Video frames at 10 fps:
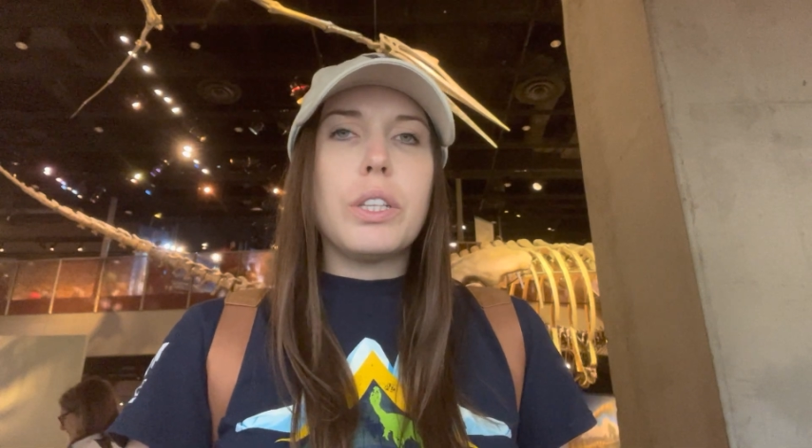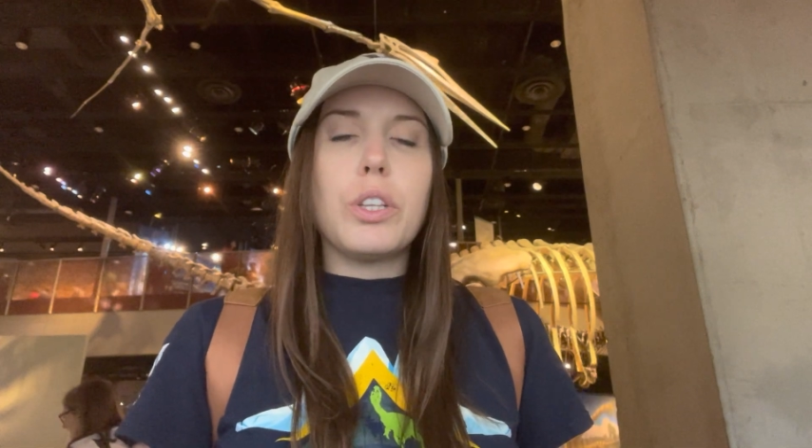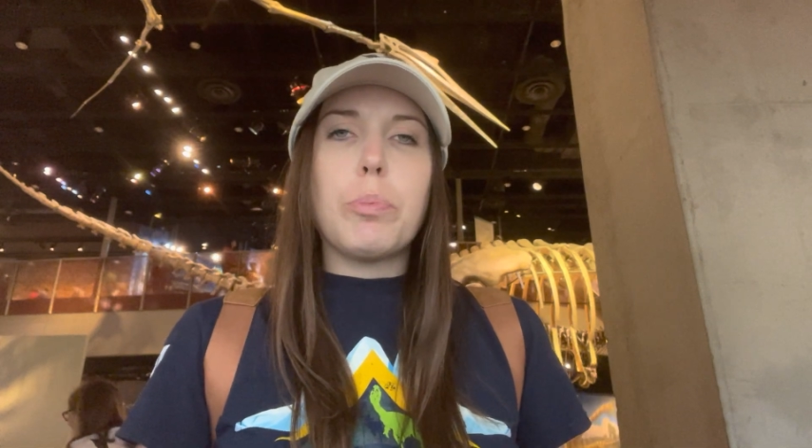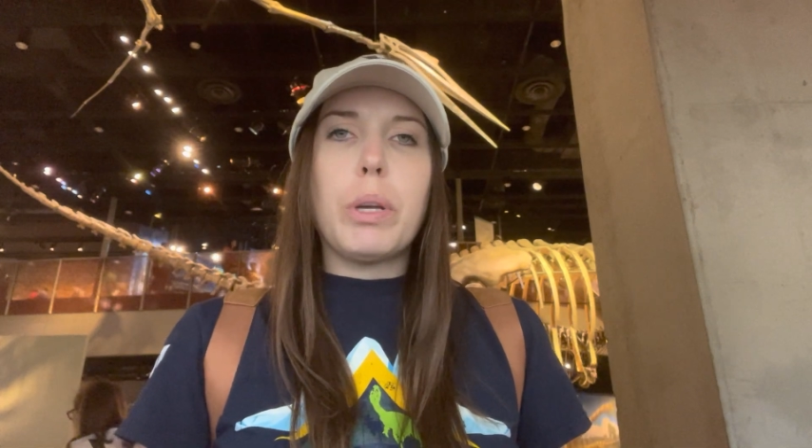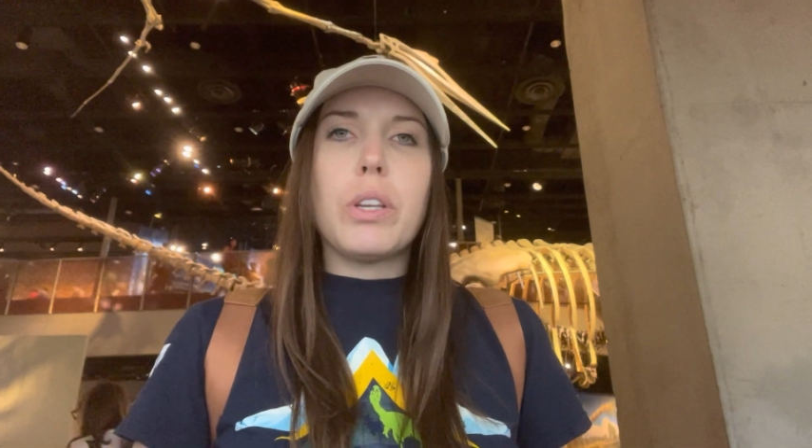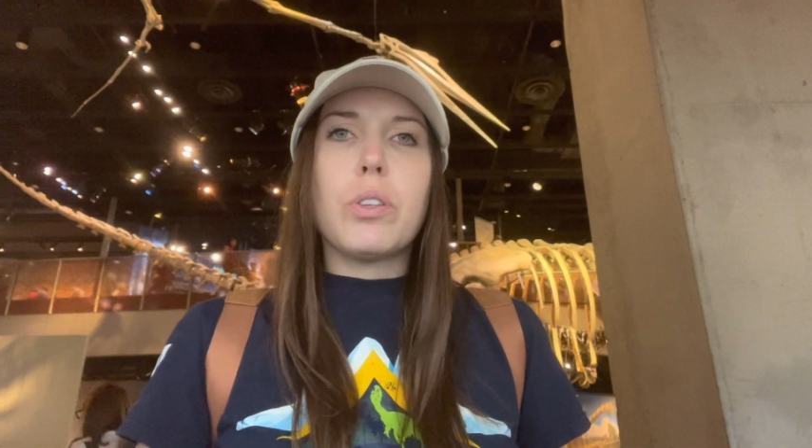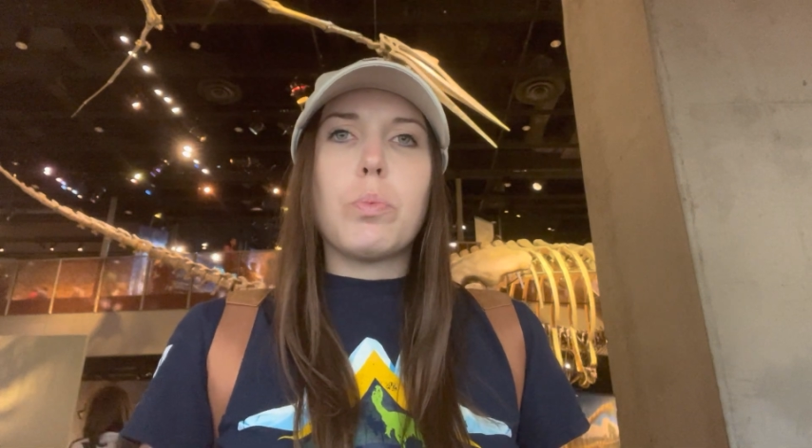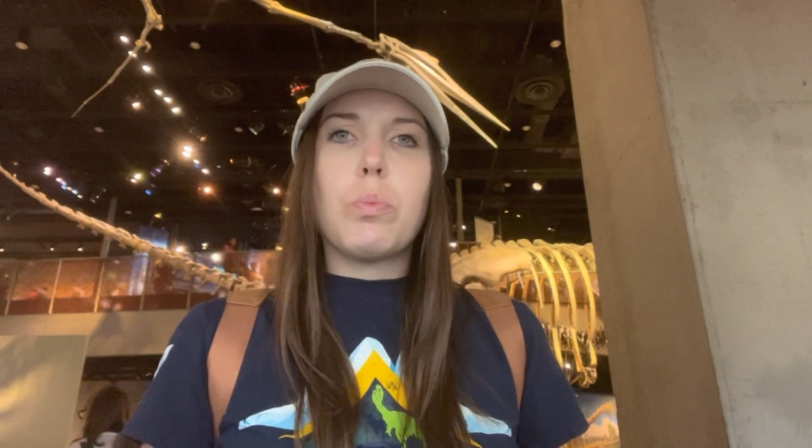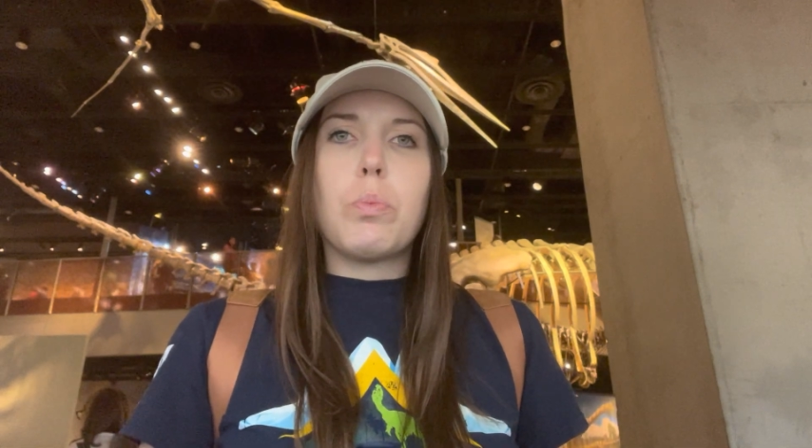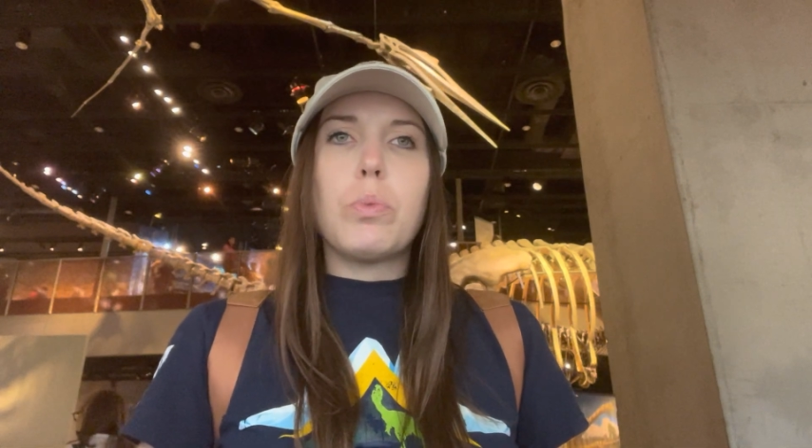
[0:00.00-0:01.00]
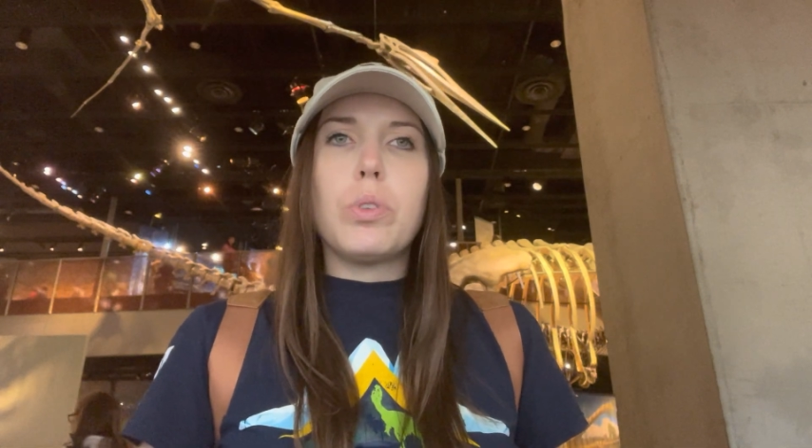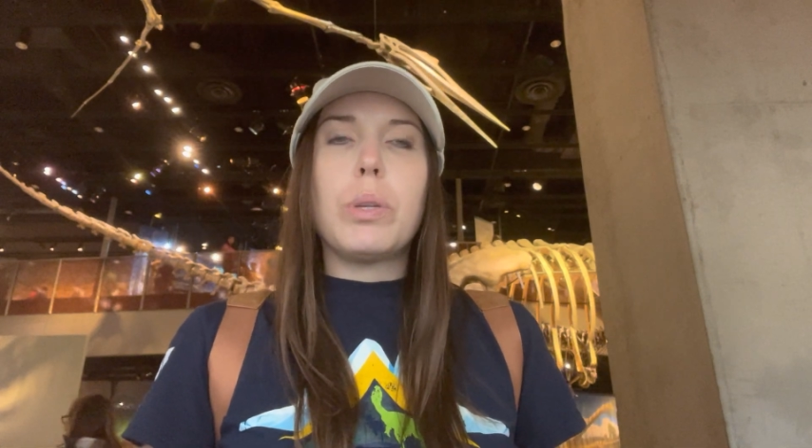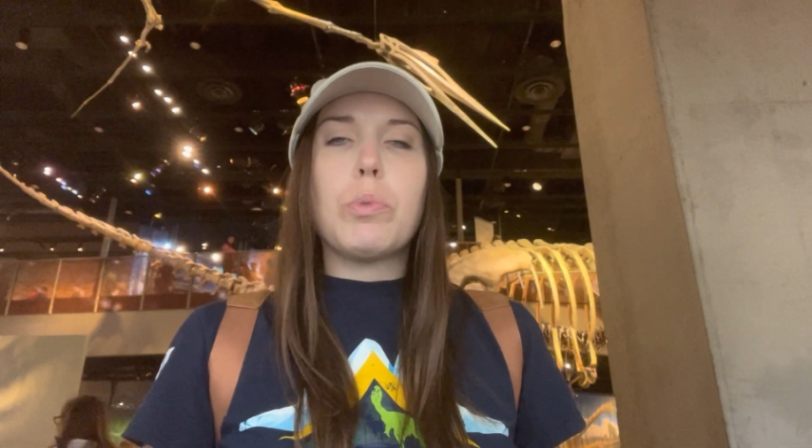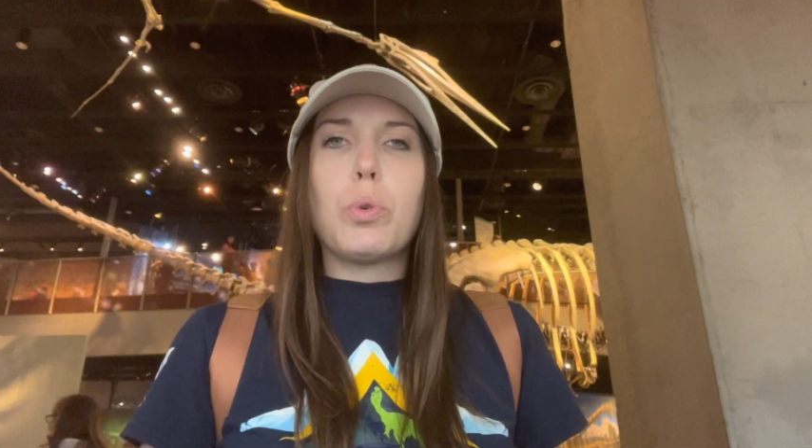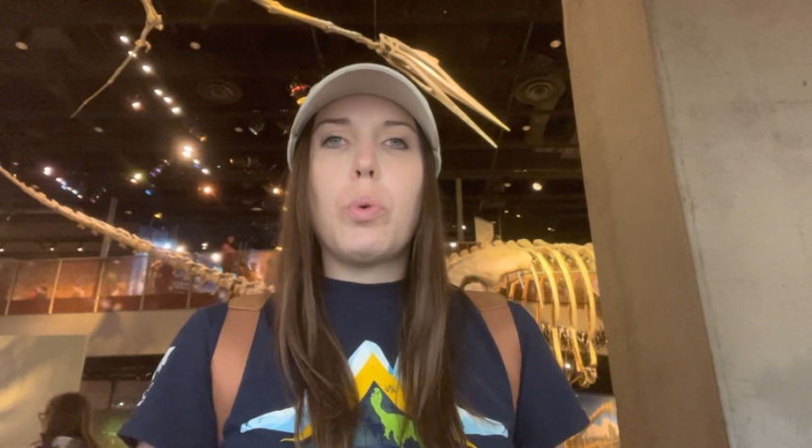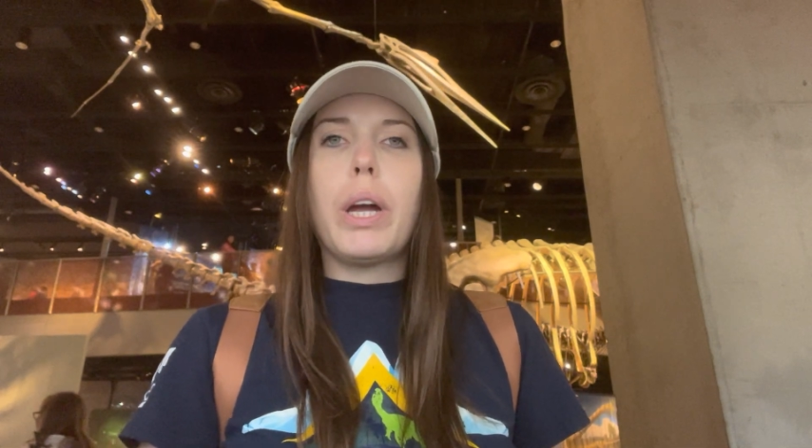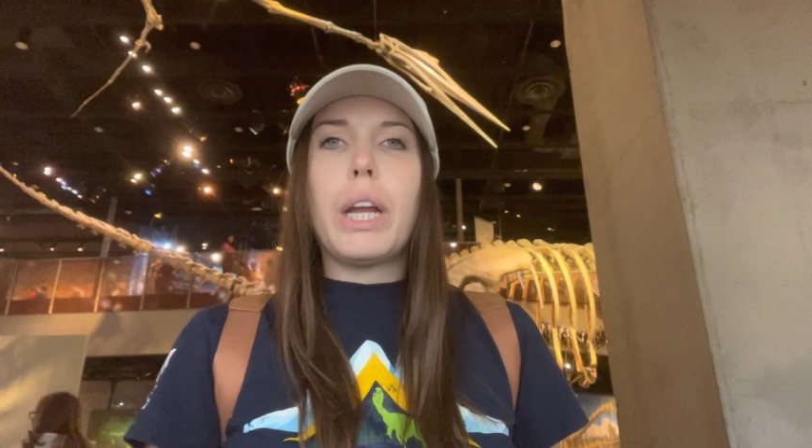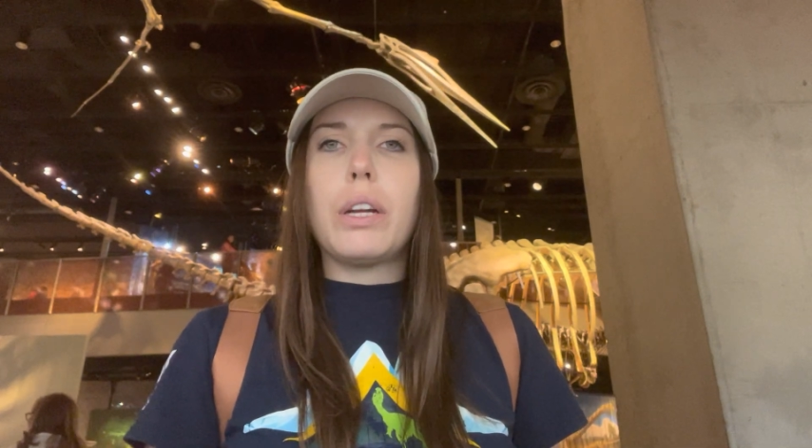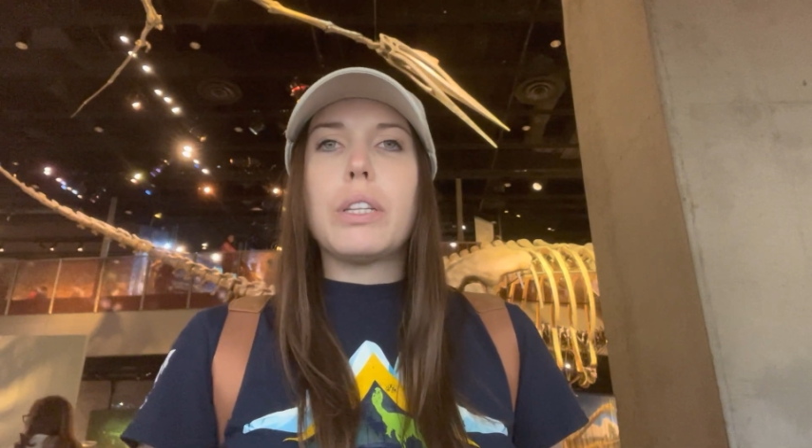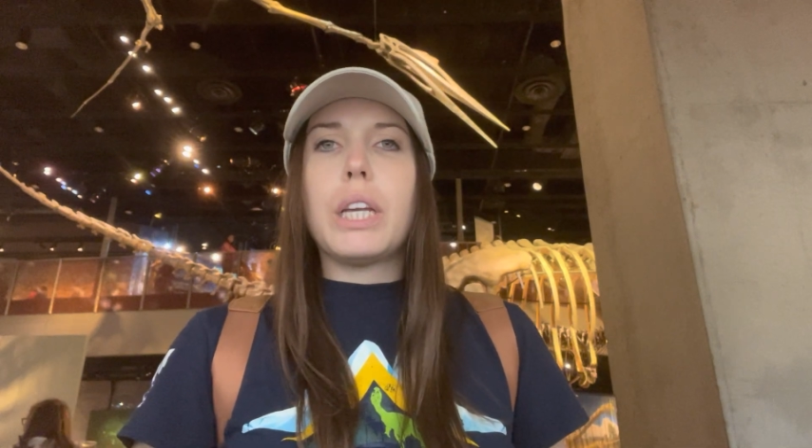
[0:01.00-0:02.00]
displays seemed quite
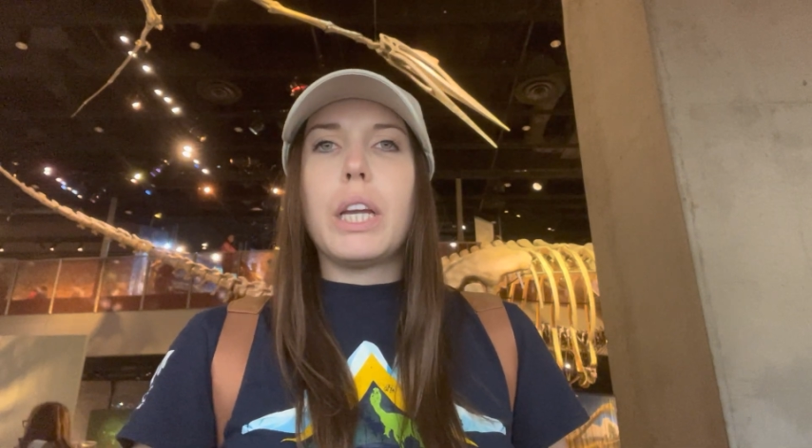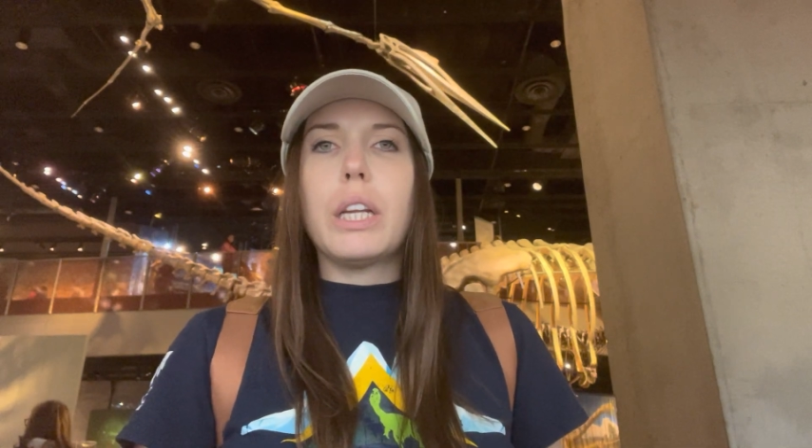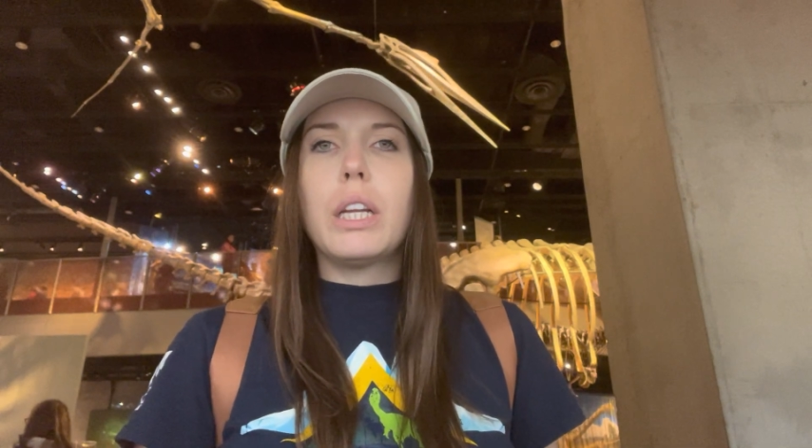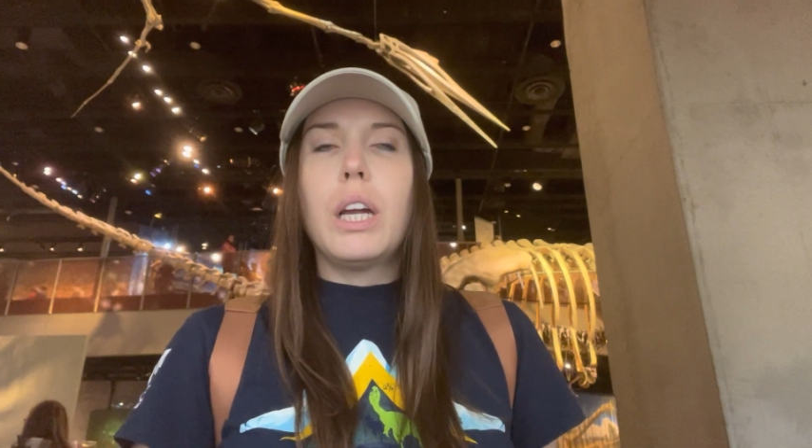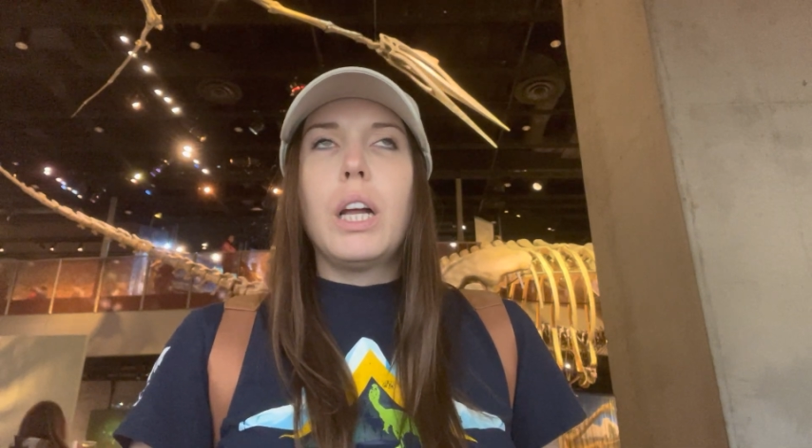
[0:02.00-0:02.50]
out of date,